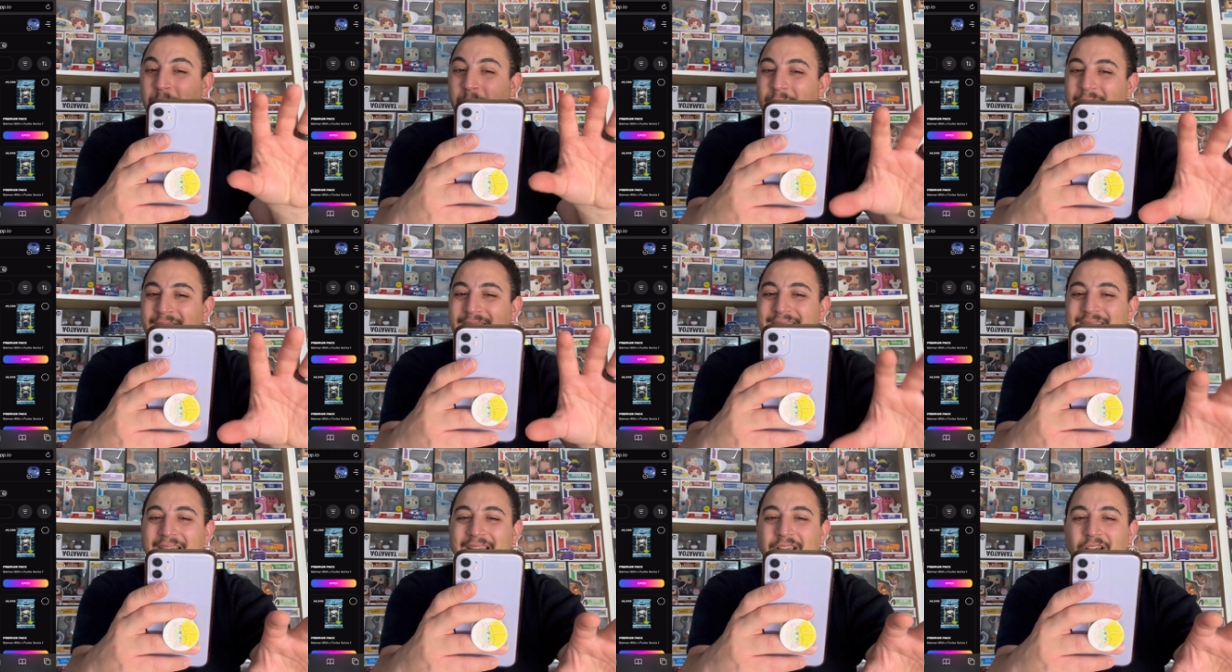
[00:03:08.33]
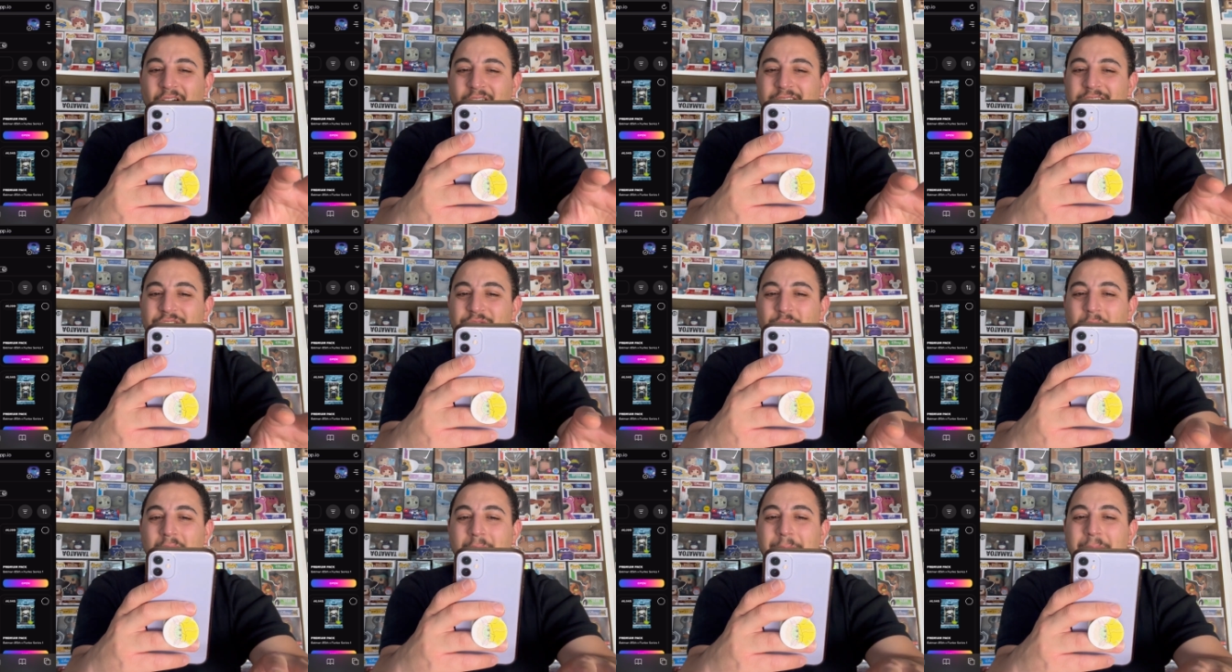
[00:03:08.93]
really light on this
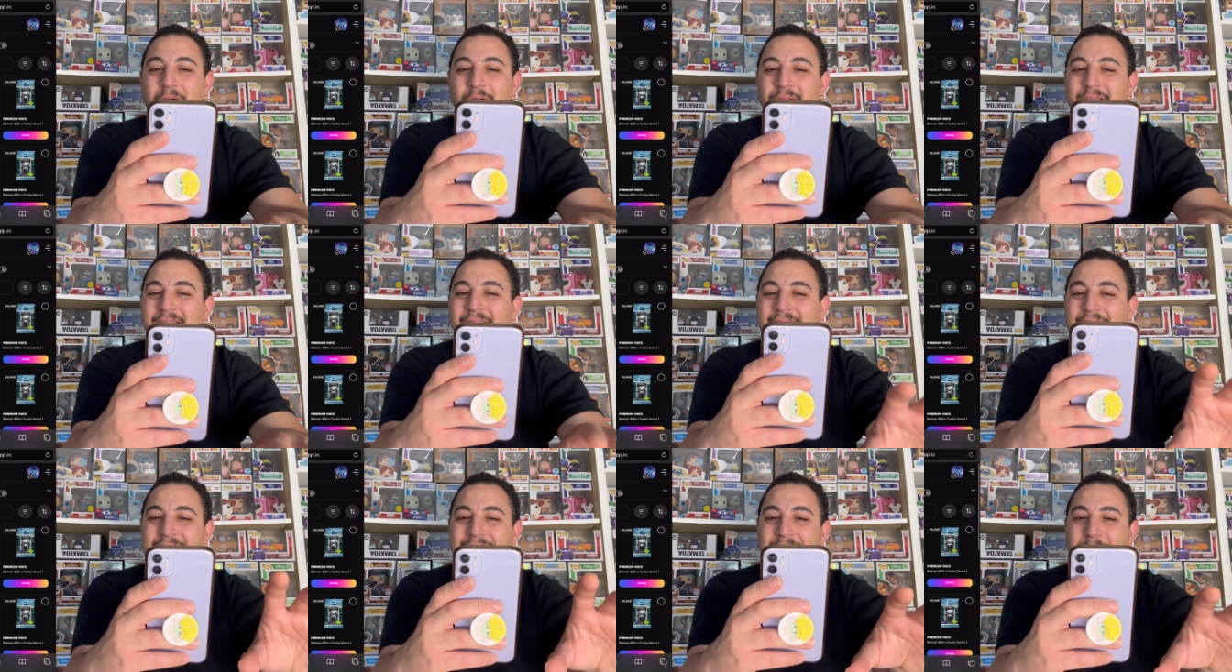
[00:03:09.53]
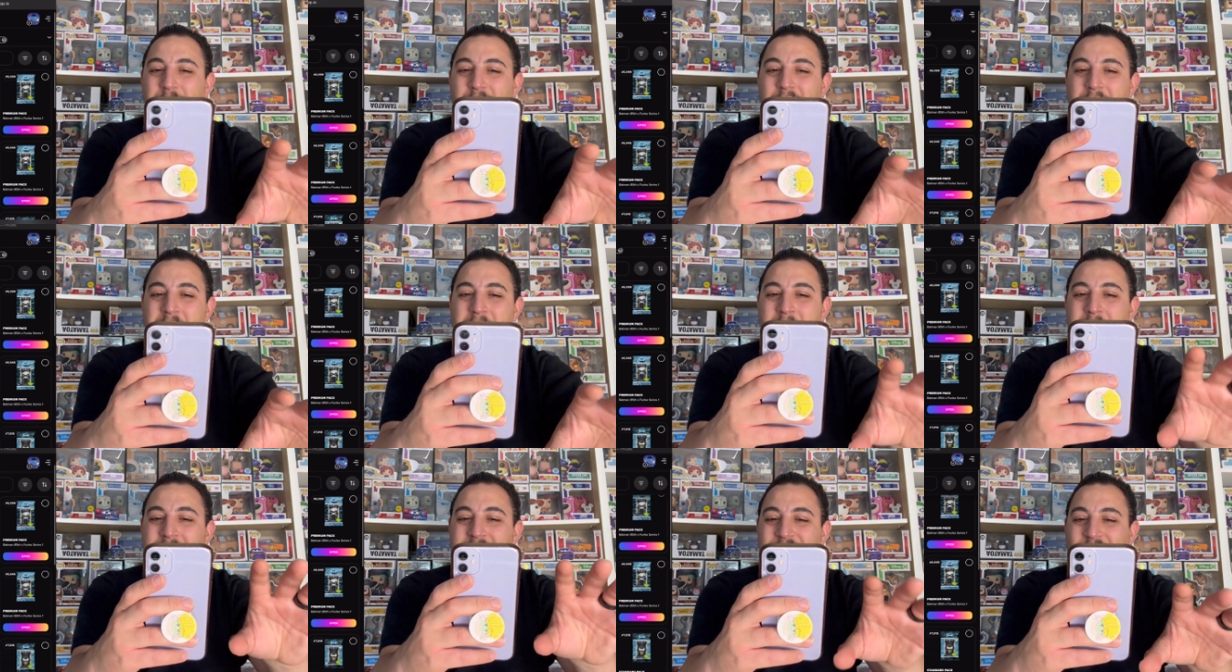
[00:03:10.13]
drop. I only got eight
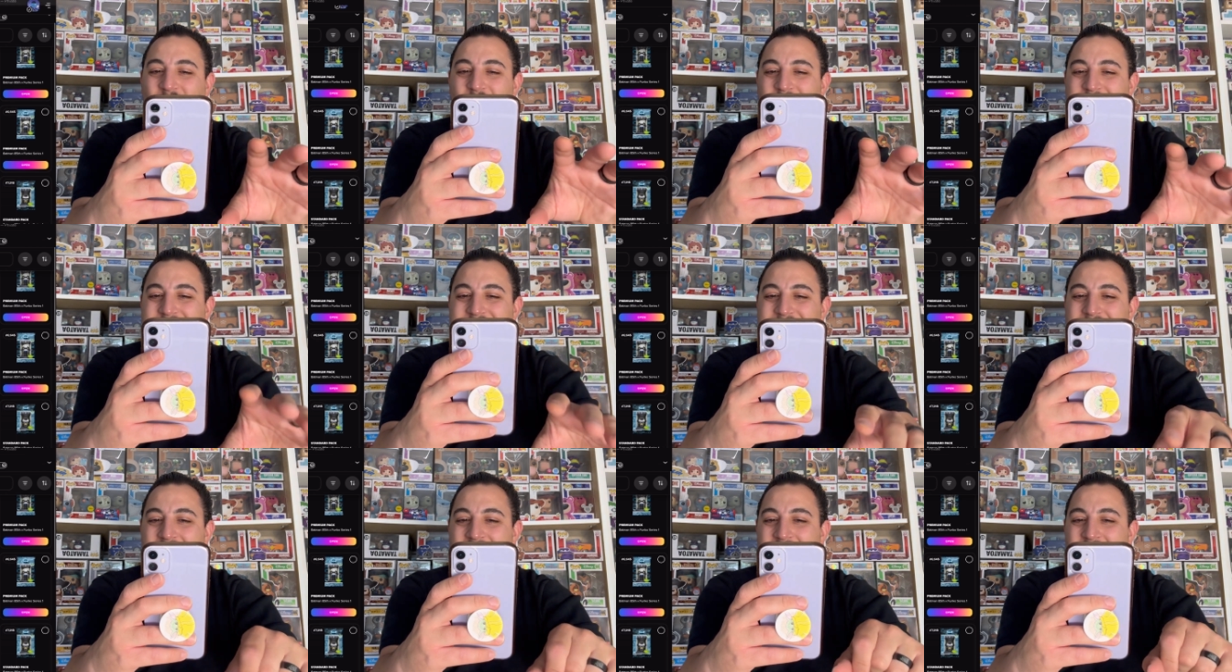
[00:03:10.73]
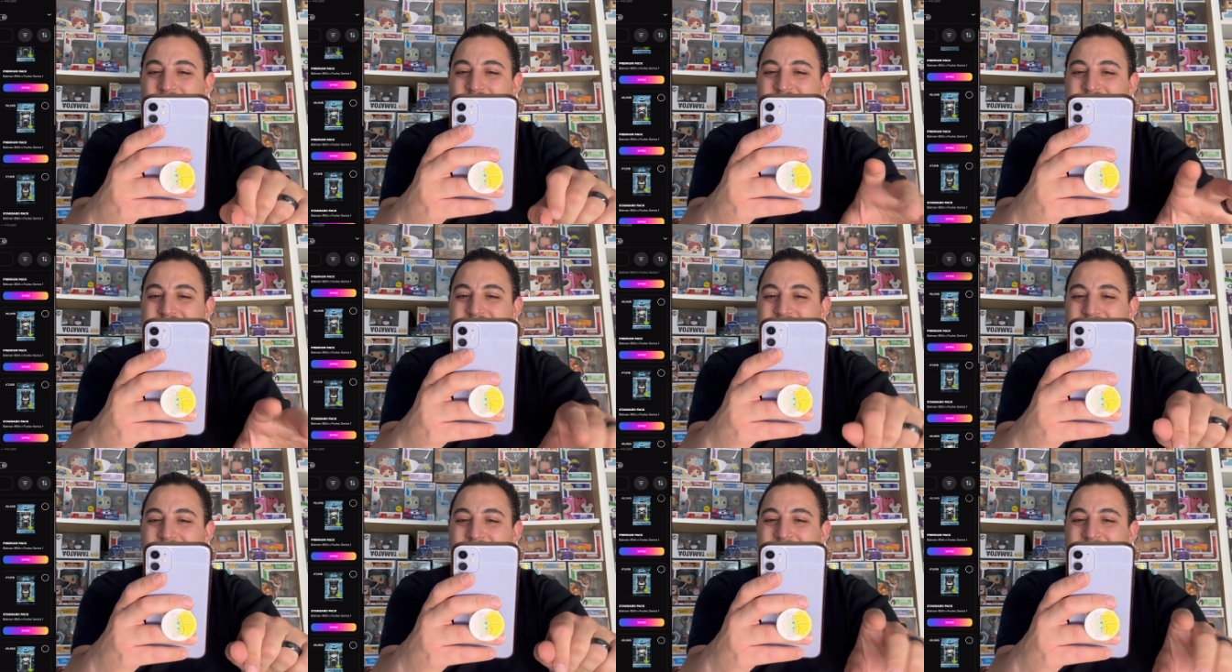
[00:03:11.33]
premiums, four standards.